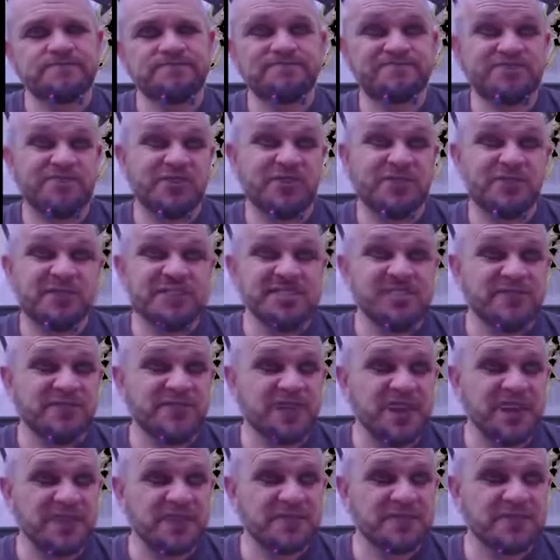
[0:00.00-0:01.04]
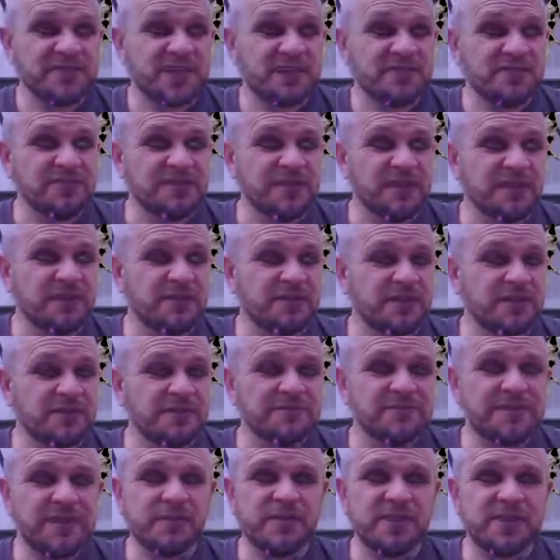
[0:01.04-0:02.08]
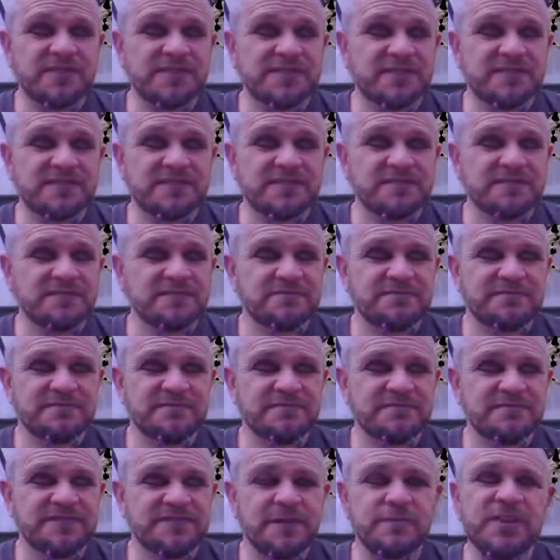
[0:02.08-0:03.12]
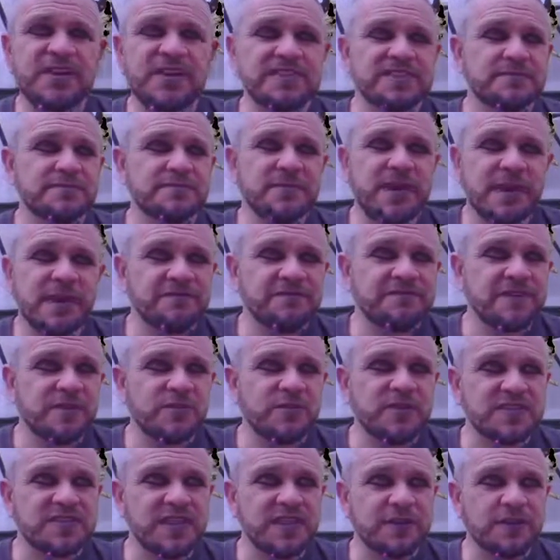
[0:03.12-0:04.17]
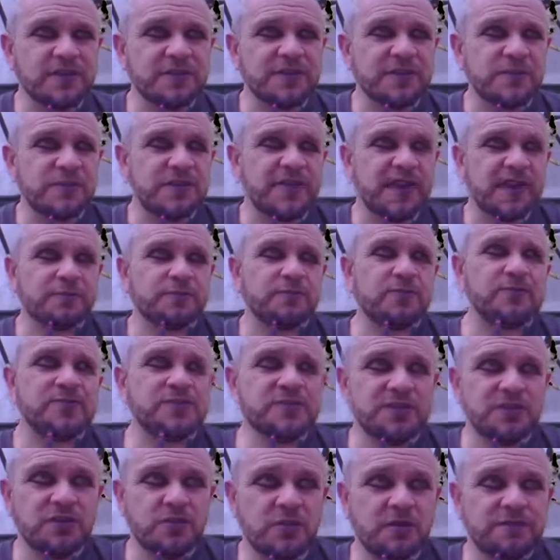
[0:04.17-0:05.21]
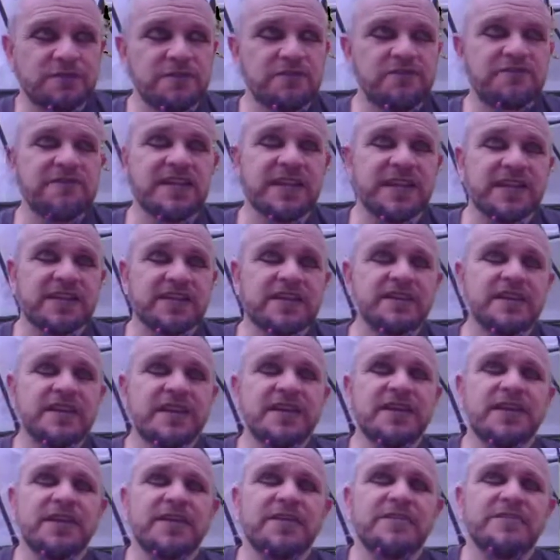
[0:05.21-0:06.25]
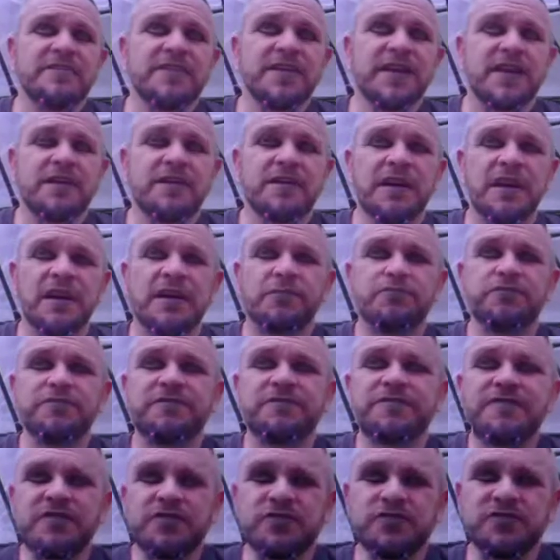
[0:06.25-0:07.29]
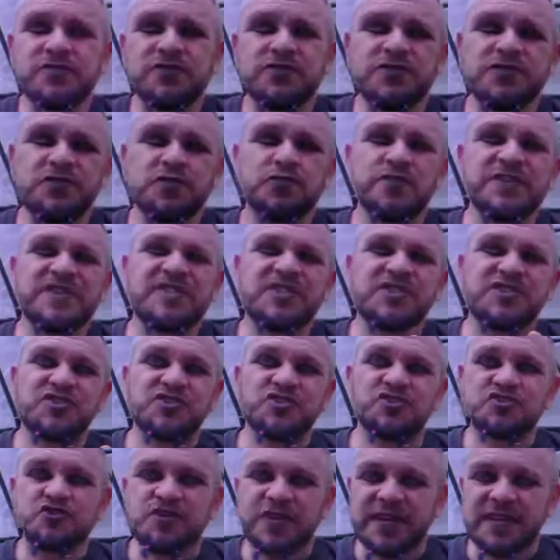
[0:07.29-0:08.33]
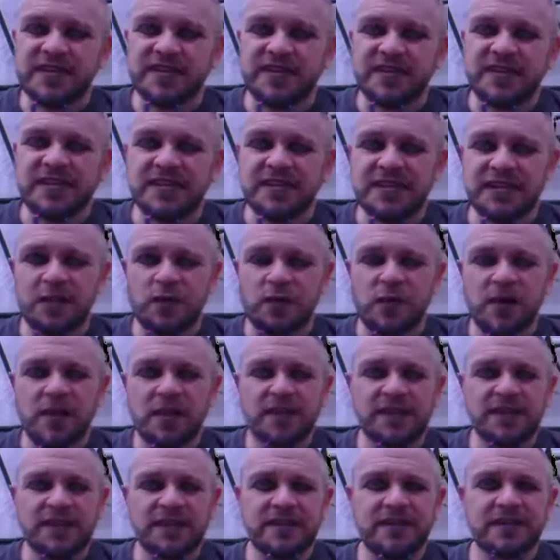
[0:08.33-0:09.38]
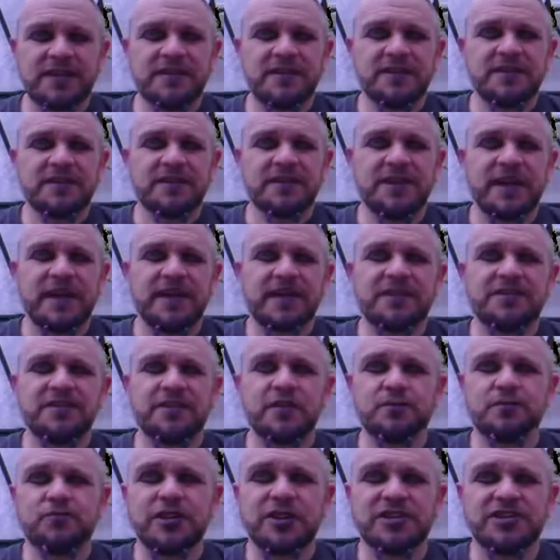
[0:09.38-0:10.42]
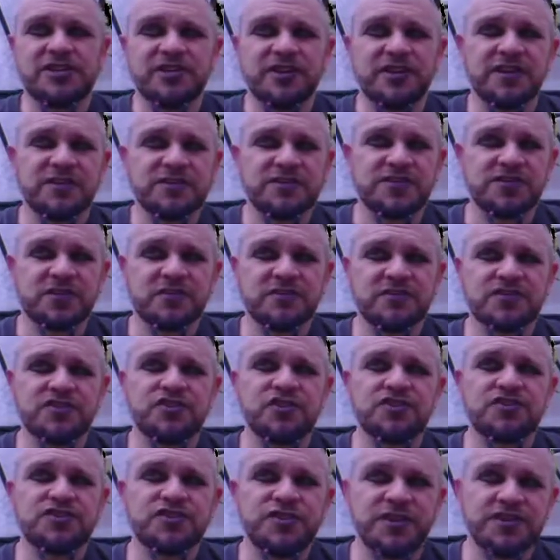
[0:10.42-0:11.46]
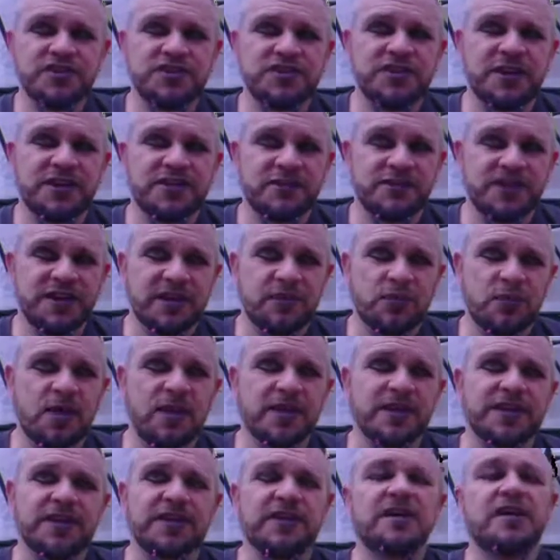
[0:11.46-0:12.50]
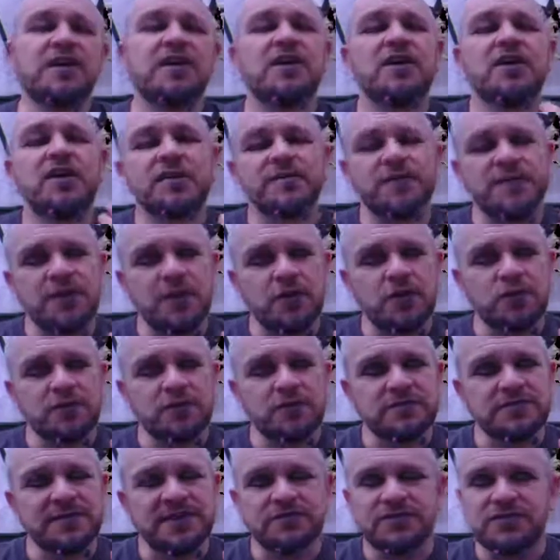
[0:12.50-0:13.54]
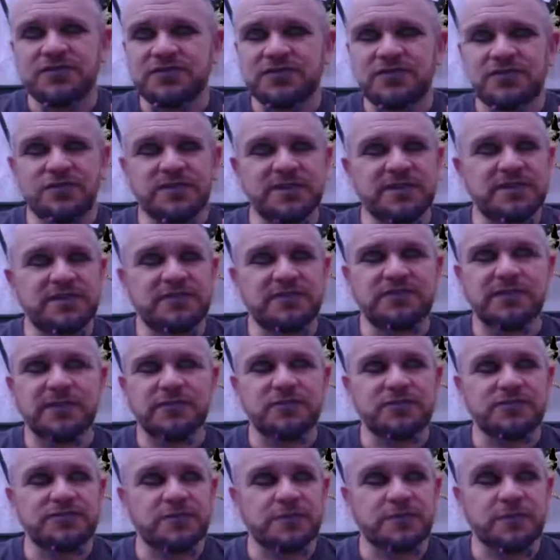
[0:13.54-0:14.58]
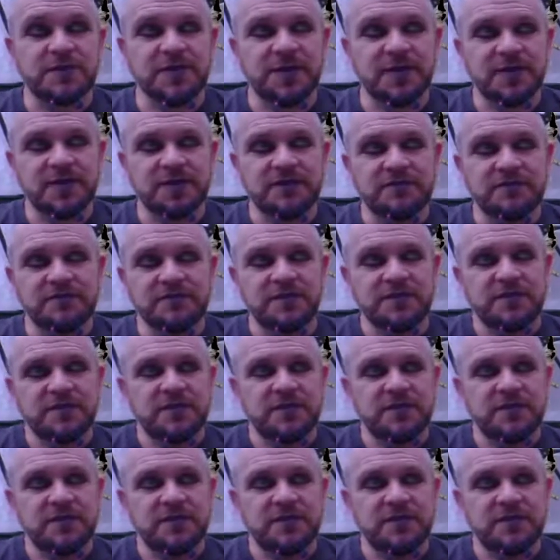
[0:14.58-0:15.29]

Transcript: pretty much every kind of psychotherapy, uh, feminist, feminism and feminist psychotherapy that I personally know of, you'll find uh, a refusal to restrict the inequality and oppression concerns to just gender inequality. In other words, that was too many double, triple negatives.